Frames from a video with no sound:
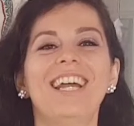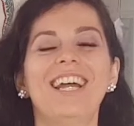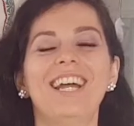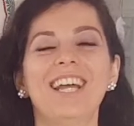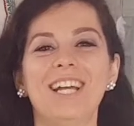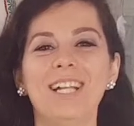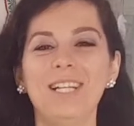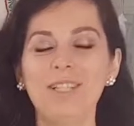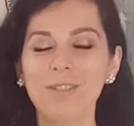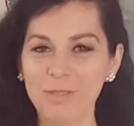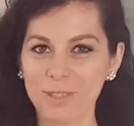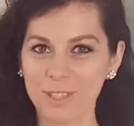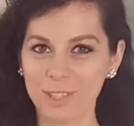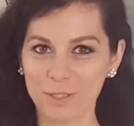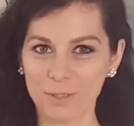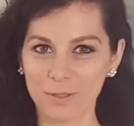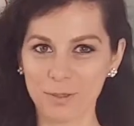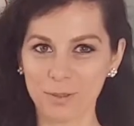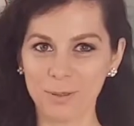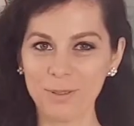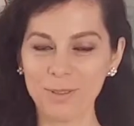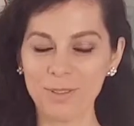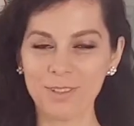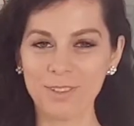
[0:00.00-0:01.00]
Hello
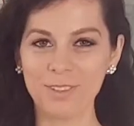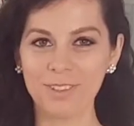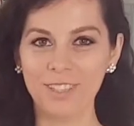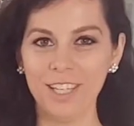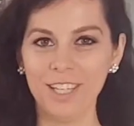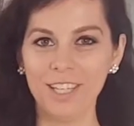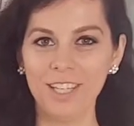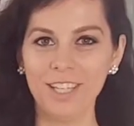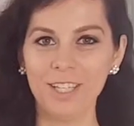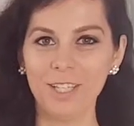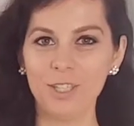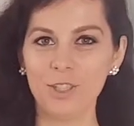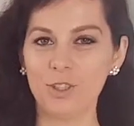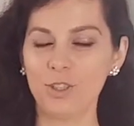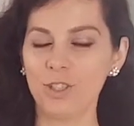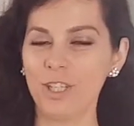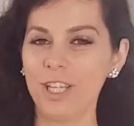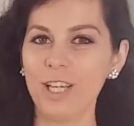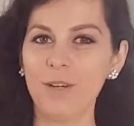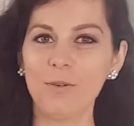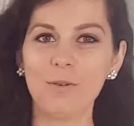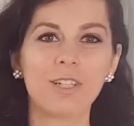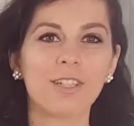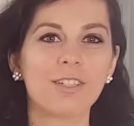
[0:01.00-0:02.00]
Sensuals!
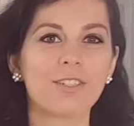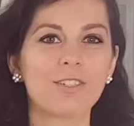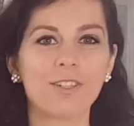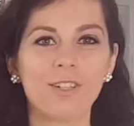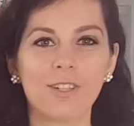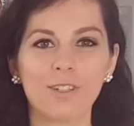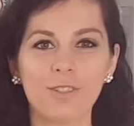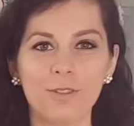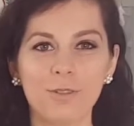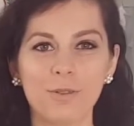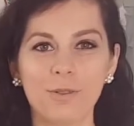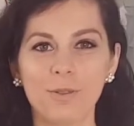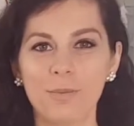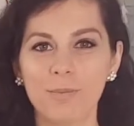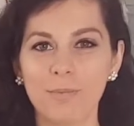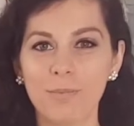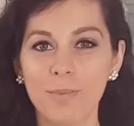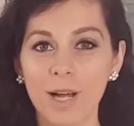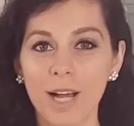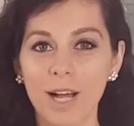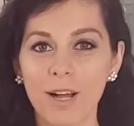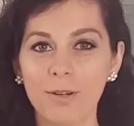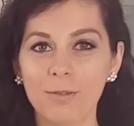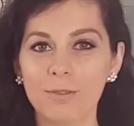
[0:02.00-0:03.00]
Today I want to talk to you
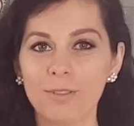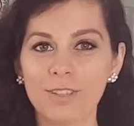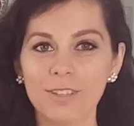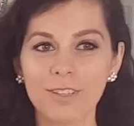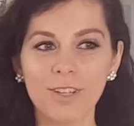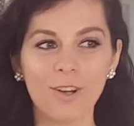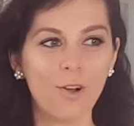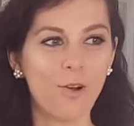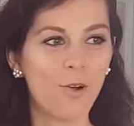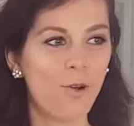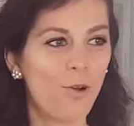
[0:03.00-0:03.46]
about